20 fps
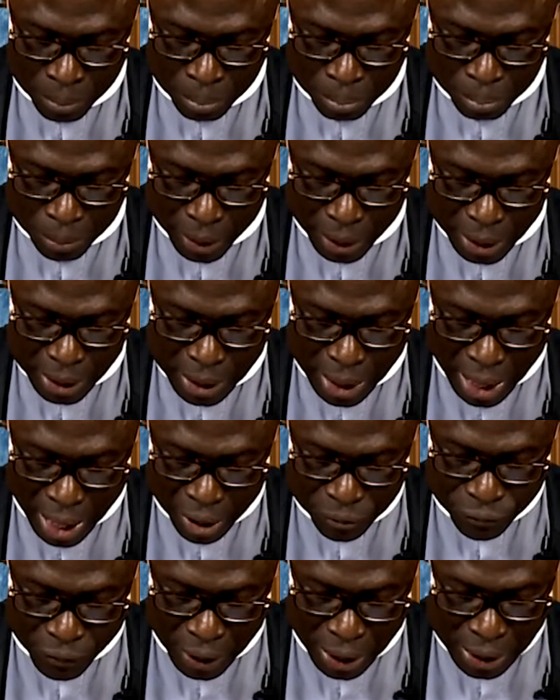But
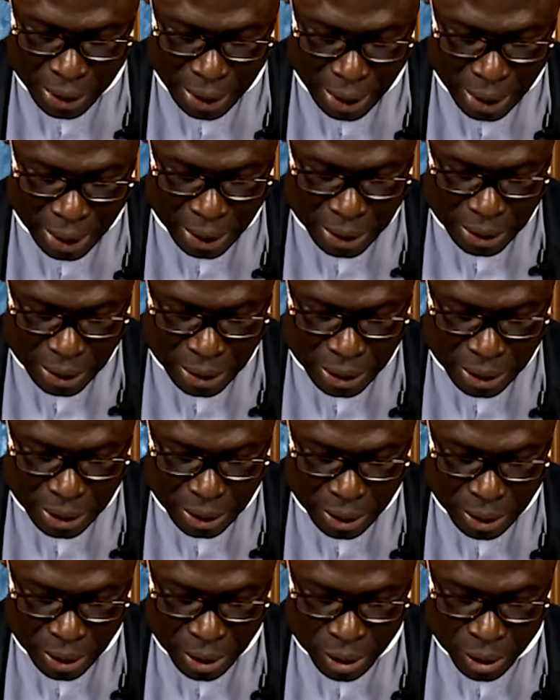after that,
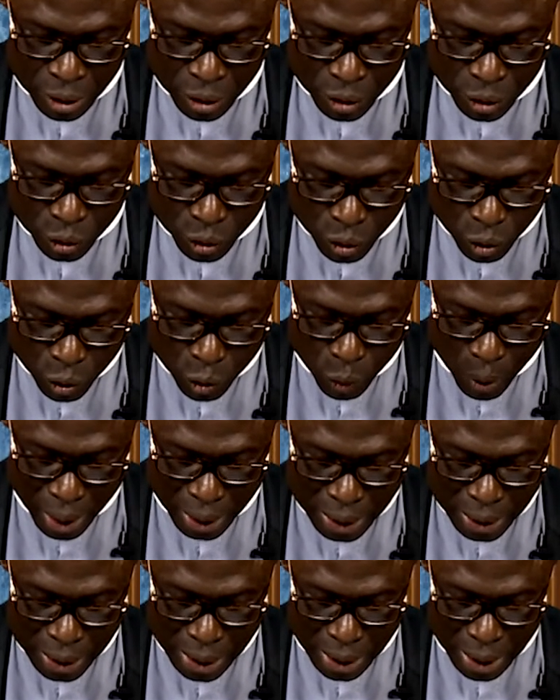no
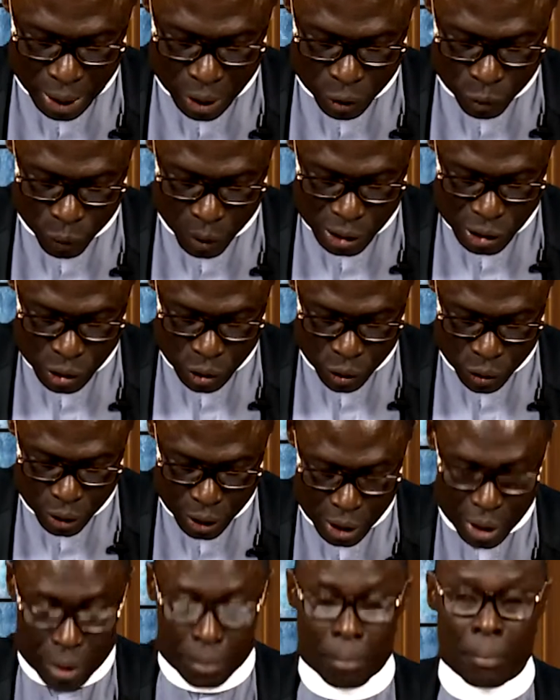one dared question
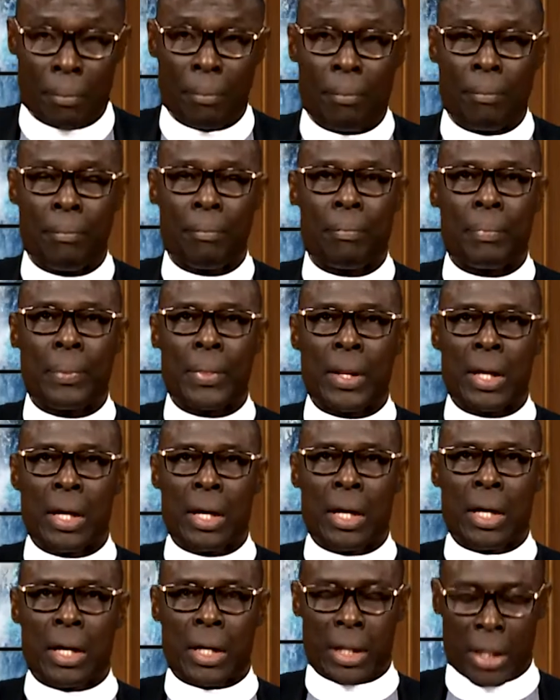him."
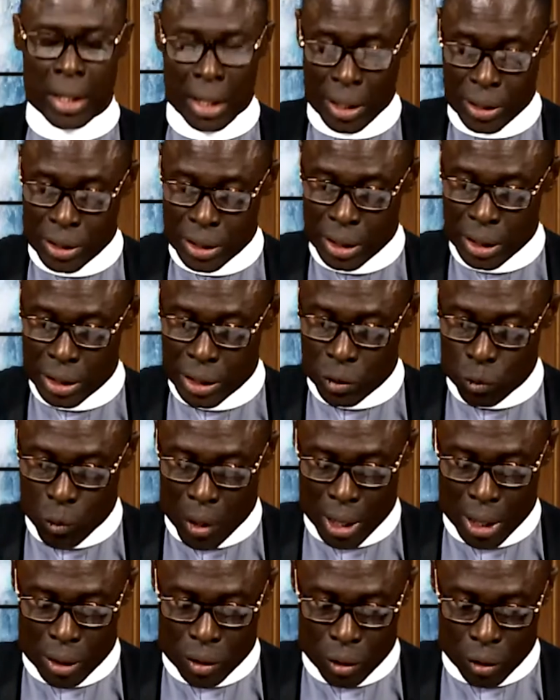This is the
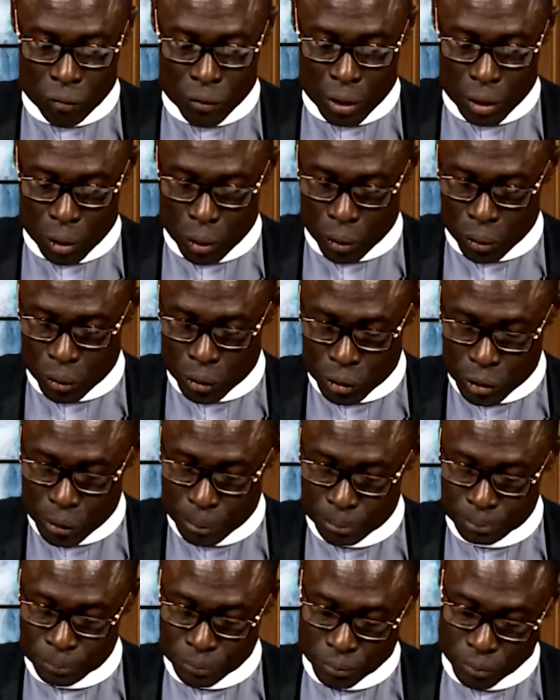word of the Lord.
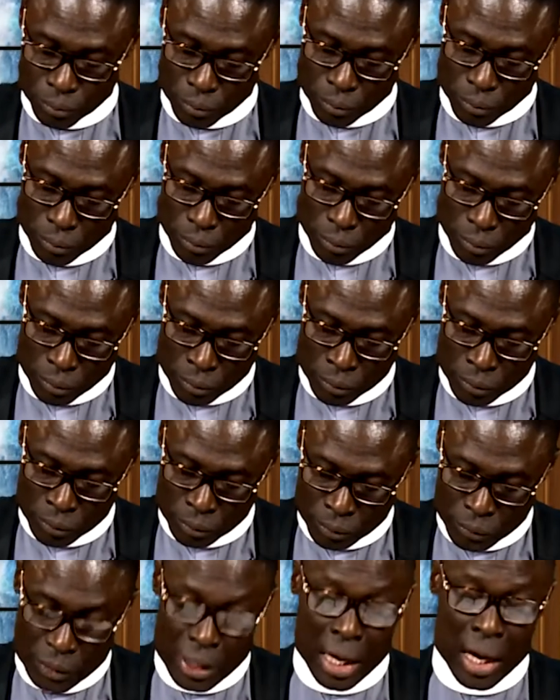
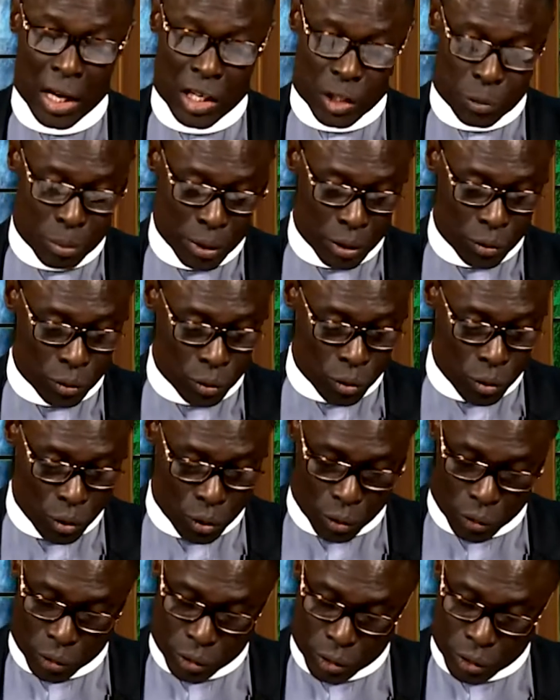Thanks be to
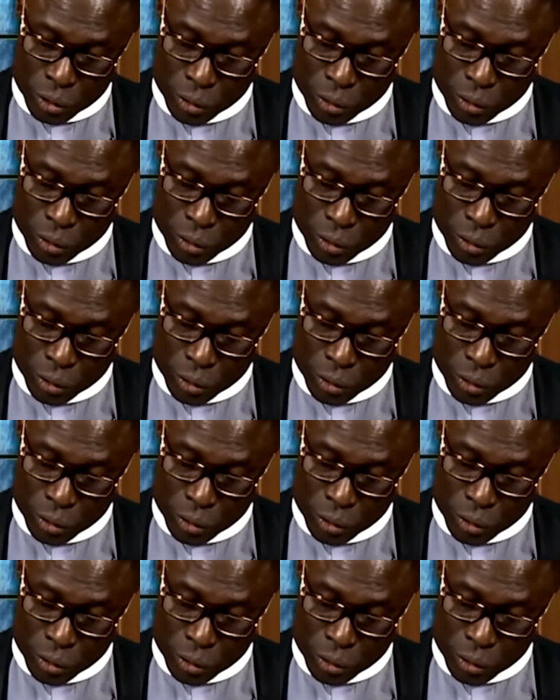God.